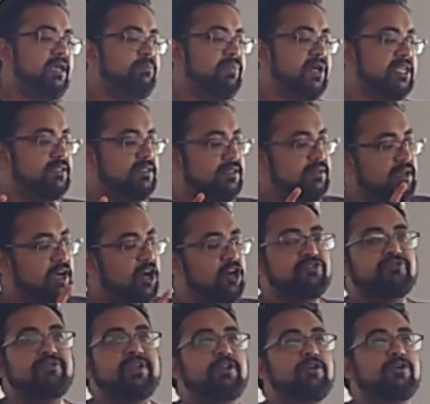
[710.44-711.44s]
But
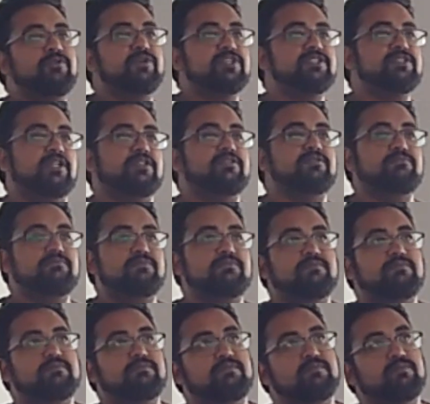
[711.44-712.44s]
hot reload is not,
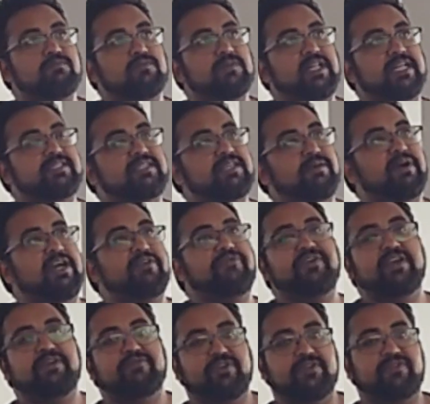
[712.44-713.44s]
let's say, my
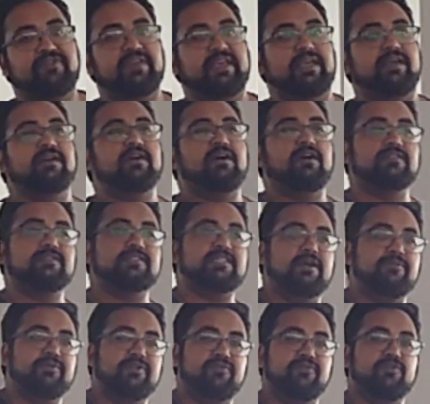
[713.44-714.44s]
favorite thing on
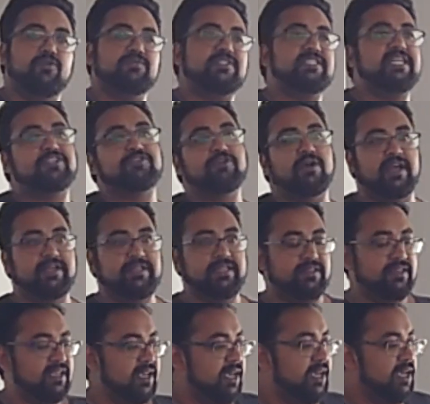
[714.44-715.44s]
Xamarin Forms. They tried
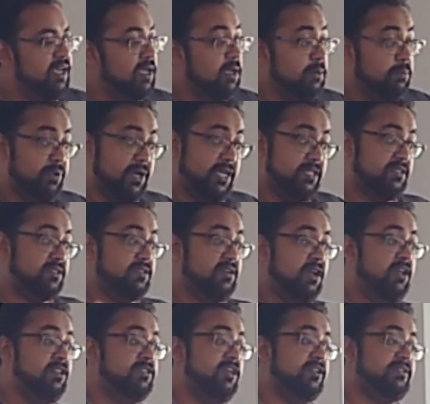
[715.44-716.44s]
it.
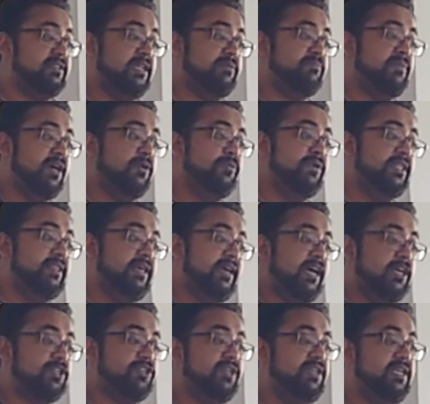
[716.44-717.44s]
But on .NET MAUI, they
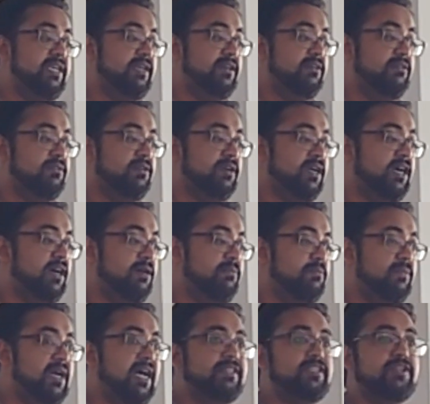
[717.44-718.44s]
actually
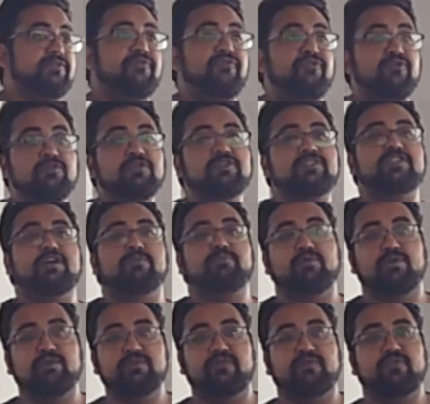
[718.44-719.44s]
added full
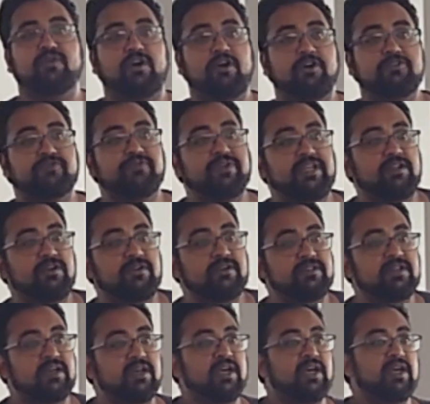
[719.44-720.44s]
support for hot
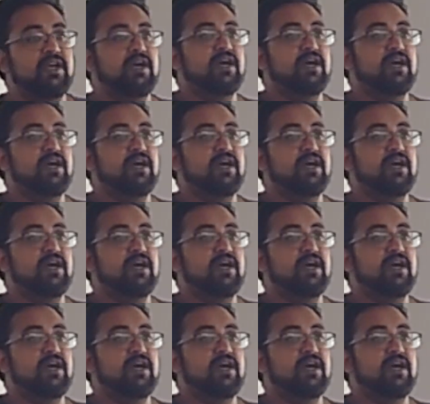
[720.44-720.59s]
reload.